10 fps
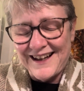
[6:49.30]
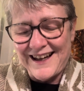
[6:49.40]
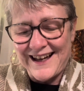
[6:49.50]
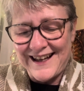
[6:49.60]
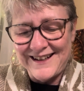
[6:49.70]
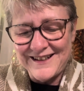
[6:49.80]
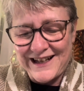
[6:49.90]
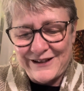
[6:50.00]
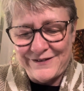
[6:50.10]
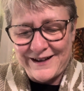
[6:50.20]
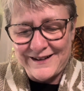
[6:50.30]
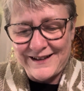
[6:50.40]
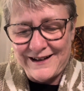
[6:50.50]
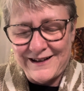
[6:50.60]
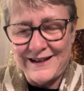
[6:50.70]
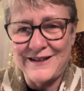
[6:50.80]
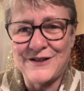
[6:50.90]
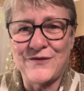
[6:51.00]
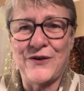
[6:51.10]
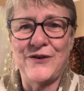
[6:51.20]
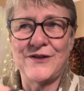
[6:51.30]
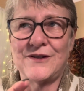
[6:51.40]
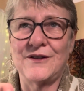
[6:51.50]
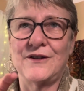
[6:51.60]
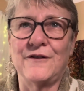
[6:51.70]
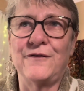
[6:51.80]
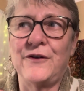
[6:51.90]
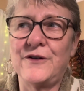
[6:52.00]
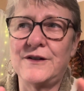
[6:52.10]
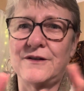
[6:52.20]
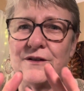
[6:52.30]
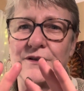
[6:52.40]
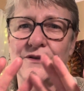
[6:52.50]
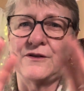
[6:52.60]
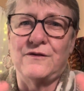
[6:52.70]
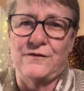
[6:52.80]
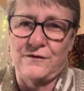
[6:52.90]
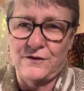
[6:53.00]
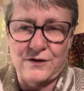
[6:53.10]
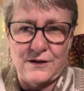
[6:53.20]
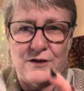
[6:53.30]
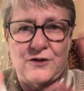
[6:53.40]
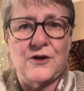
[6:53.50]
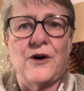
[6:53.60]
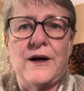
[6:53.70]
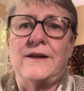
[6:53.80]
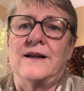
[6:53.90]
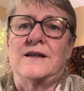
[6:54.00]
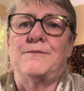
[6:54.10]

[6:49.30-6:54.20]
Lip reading: And I found the first sort of story that's